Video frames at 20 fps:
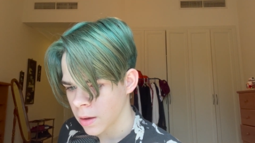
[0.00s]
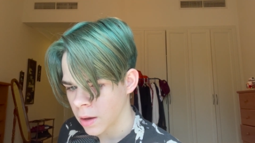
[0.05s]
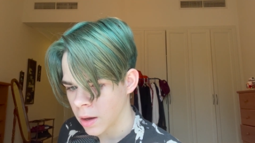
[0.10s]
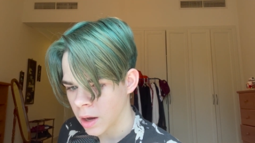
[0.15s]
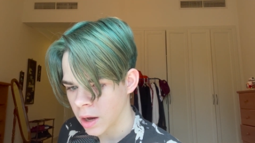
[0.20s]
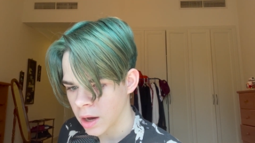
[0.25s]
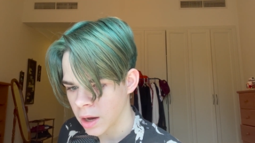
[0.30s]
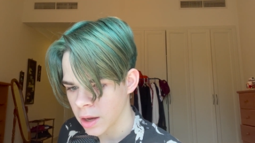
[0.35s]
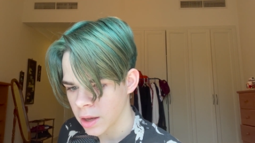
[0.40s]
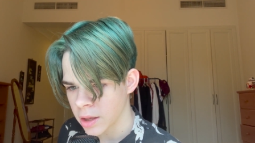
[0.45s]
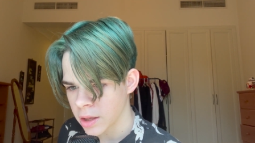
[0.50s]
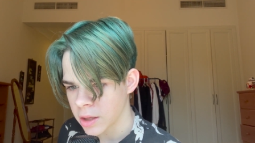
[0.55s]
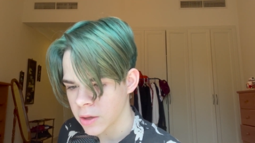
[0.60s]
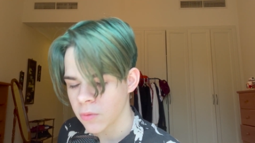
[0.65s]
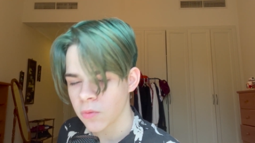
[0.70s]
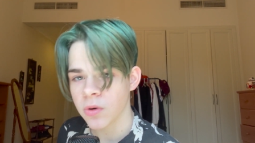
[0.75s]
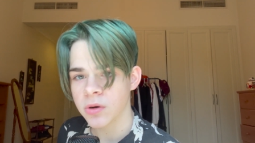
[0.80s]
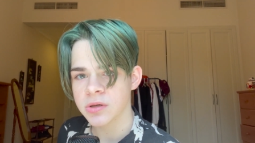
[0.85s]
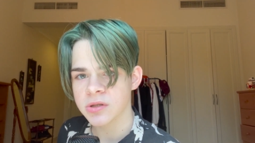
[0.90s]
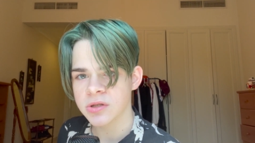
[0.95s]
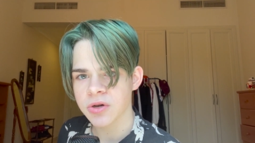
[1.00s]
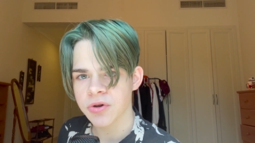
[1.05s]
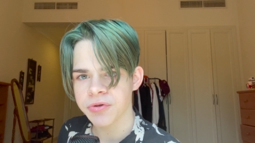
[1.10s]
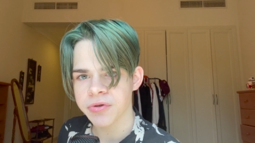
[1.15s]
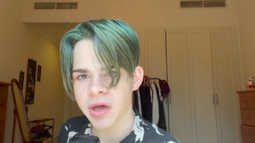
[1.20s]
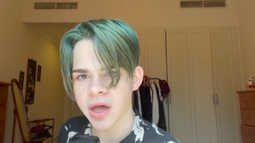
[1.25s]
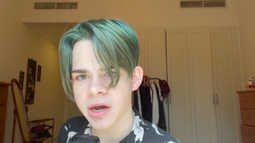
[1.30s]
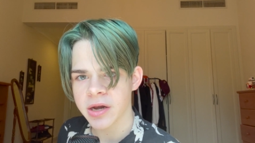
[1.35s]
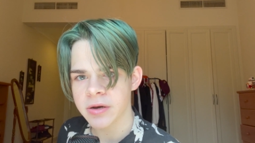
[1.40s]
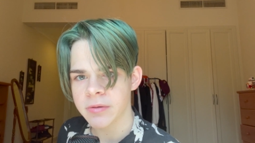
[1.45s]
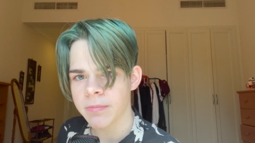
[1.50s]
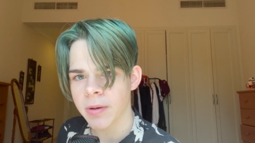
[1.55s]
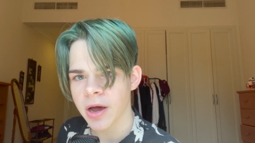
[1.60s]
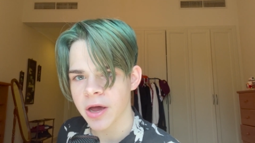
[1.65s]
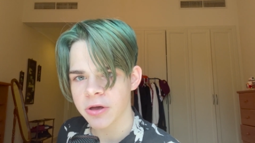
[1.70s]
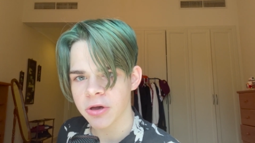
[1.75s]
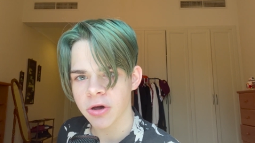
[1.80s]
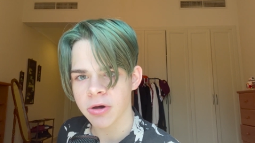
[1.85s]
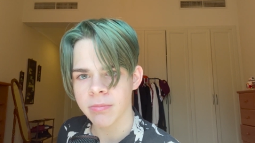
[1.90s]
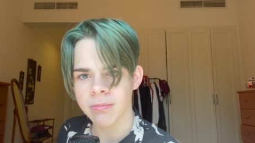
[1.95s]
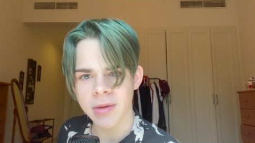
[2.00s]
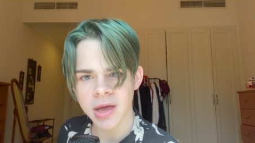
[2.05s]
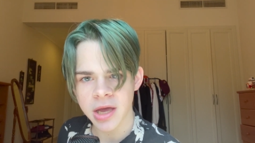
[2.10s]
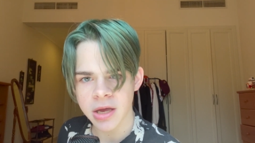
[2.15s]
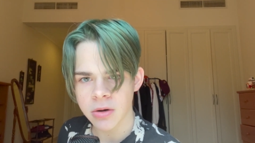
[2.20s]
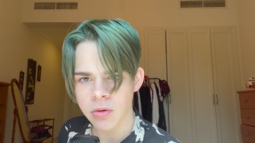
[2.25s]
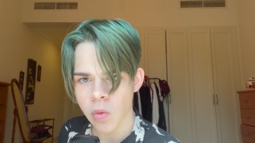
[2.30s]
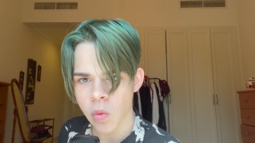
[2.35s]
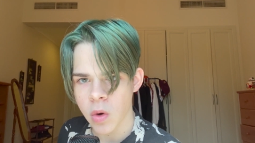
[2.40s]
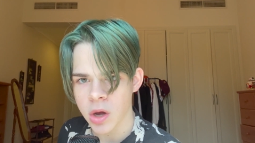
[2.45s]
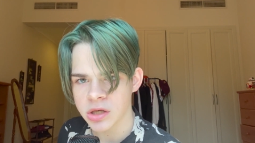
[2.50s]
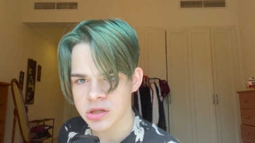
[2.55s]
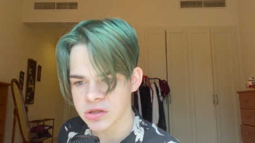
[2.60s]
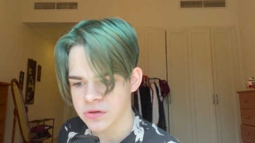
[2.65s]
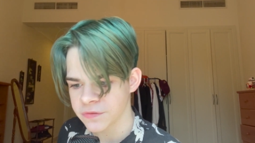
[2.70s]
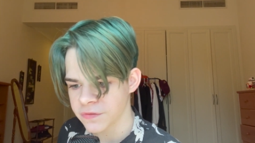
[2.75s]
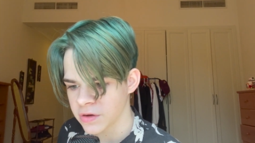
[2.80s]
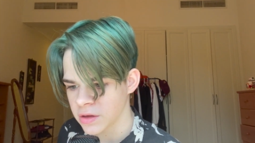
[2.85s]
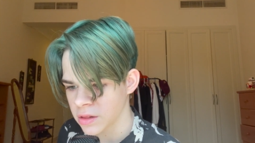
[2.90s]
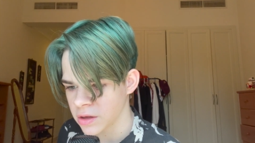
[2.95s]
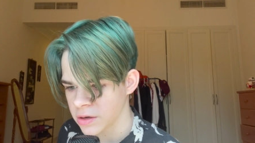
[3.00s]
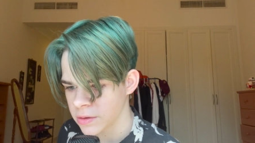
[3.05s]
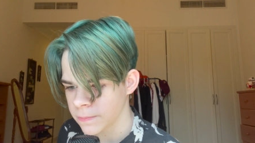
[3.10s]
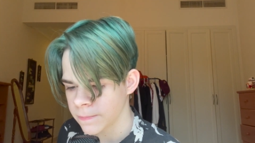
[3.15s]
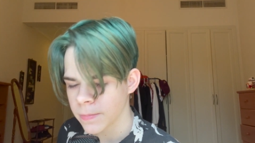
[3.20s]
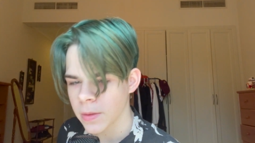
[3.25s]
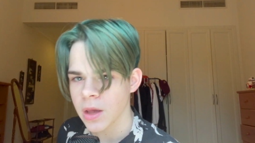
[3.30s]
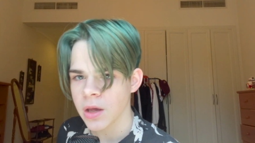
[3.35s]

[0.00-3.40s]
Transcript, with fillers: Uh, he was created by a main witch villain,